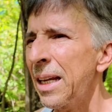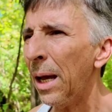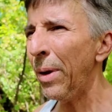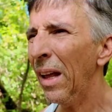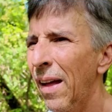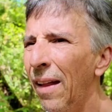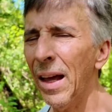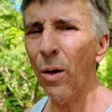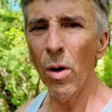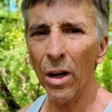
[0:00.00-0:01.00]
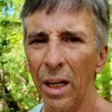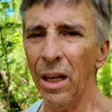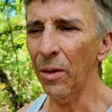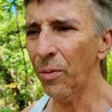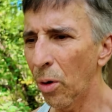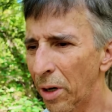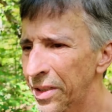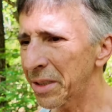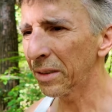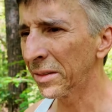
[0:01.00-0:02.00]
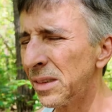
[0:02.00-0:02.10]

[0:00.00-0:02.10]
can be a lot like walking in the forest.